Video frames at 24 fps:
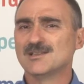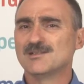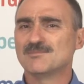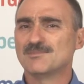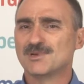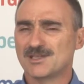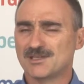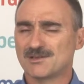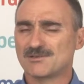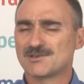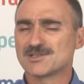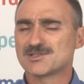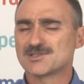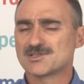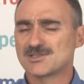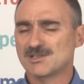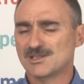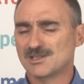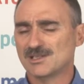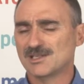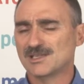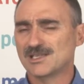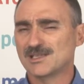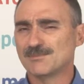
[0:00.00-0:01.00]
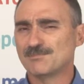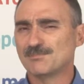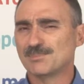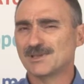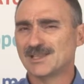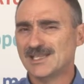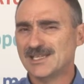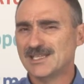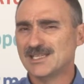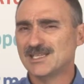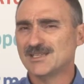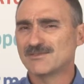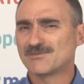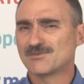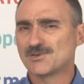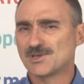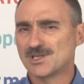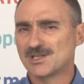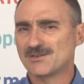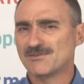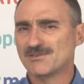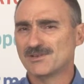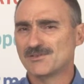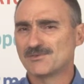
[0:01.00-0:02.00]
but there are certainly plenty of
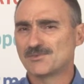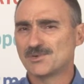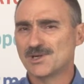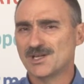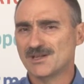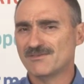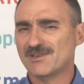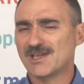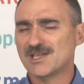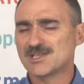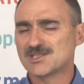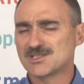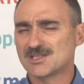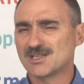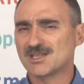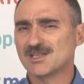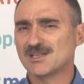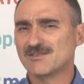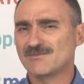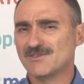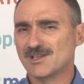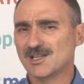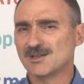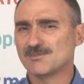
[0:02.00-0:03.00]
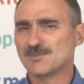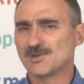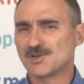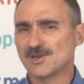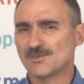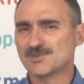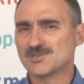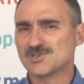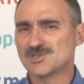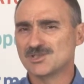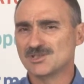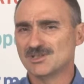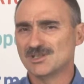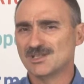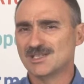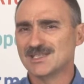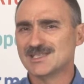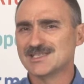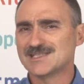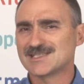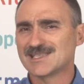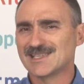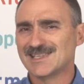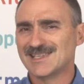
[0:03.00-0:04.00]
renovation and development
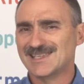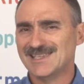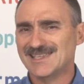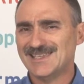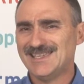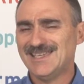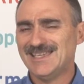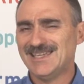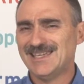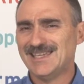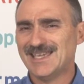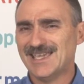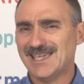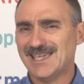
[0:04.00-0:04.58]
opportunities in